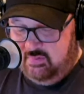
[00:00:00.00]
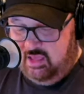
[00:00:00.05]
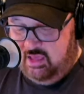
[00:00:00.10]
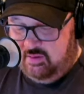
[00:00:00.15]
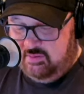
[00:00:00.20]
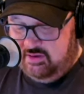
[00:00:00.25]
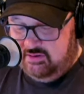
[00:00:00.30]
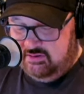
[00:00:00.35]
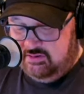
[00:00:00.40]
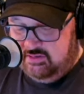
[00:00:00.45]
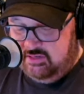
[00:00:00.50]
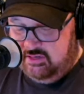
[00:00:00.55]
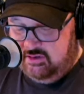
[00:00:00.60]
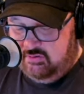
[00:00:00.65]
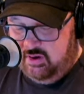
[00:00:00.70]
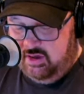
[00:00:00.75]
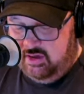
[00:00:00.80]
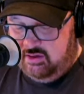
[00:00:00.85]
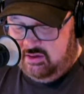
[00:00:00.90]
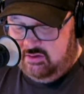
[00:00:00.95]
so I mean,
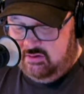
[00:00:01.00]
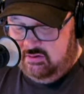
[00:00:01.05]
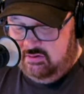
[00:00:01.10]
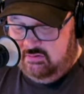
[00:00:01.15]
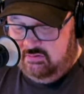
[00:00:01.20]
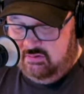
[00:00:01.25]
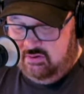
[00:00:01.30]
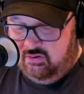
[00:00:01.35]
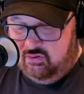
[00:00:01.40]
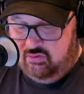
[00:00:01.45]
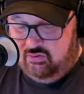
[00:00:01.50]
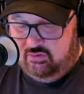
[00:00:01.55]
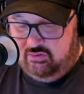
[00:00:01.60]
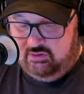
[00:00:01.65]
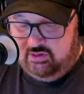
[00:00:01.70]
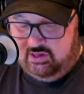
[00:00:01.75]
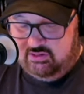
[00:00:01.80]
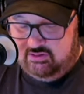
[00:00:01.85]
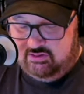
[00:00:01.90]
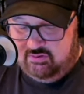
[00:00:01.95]
DUIQ, cool. Yeah. You
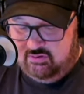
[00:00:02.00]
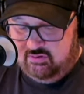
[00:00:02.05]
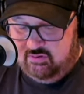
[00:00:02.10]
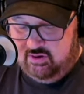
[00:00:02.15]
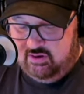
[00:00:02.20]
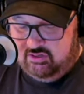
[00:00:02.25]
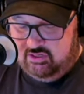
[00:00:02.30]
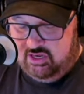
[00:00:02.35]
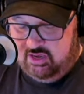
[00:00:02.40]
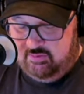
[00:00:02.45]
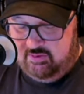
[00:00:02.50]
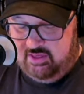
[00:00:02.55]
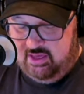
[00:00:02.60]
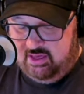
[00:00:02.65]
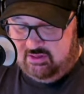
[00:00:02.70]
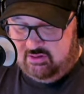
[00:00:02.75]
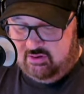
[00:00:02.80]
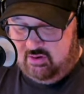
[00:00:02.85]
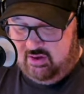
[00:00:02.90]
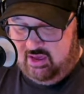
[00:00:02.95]
guys do a great job of
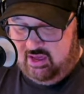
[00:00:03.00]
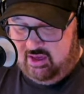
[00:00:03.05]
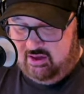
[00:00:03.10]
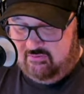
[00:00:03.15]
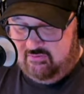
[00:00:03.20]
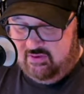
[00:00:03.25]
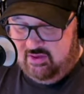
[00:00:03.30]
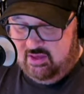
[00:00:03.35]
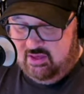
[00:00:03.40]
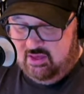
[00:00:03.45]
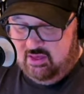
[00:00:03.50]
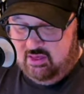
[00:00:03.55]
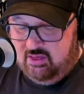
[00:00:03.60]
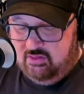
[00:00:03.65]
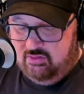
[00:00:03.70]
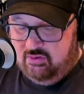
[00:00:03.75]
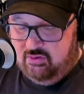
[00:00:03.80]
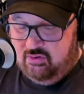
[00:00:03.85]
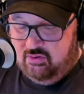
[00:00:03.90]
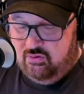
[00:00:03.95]
that. So I mm-hmm. have
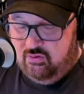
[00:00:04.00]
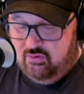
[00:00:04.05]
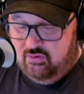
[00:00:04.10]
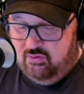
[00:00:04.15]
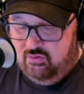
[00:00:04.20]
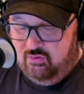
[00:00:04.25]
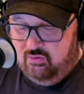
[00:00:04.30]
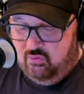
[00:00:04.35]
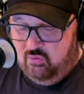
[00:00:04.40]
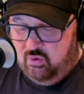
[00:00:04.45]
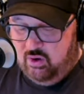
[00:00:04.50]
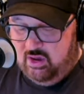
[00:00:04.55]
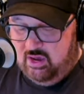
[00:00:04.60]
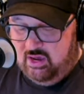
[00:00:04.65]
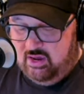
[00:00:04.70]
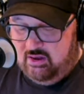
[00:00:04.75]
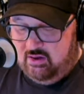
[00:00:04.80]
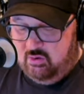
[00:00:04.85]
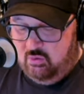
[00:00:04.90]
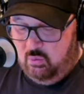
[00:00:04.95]
the who,
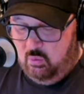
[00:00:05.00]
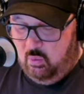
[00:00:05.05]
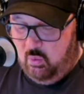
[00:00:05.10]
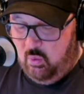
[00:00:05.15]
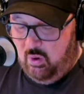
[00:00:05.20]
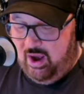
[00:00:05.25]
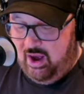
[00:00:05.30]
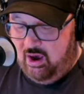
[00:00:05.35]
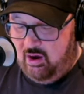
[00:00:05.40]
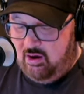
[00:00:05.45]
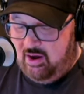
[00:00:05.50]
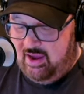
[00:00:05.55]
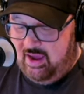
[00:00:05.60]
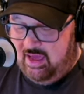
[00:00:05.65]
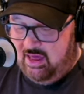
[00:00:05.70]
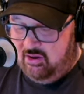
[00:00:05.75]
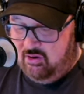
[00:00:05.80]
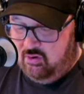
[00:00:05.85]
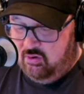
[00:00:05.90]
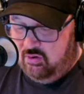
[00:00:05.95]
what, where
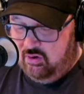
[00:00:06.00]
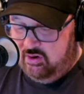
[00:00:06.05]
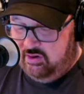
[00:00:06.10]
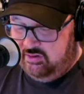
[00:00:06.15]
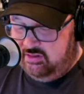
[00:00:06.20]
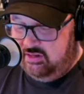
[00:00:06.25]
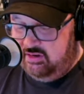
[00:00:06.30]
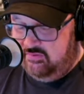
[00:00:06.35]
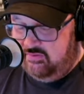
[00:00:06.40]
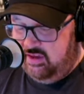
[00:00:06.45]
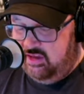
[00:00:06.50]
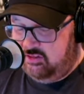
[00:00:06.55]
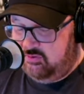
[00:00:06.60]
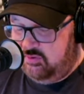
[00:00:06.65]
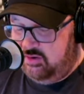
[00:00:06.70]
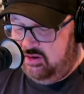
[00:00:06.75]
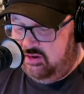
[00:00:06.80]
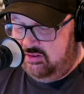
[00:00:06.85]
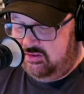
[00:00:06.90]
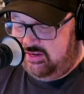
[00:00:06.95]
categories, and in case we
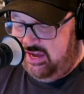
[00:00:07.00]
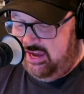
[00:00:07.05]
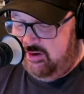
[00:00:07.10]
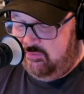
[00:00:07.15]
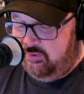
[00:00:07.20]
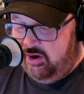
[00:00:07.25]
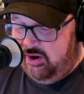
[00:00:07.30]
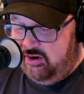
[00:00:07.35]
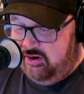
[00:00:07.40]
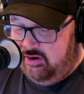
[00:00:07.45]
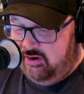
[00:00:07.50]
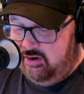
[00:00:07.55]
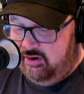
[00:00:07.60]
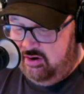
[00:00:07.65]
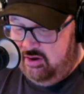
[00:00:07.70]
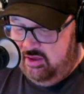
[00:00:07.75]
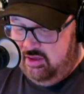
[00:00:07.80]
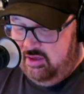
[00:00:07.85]
need a tiebreaker,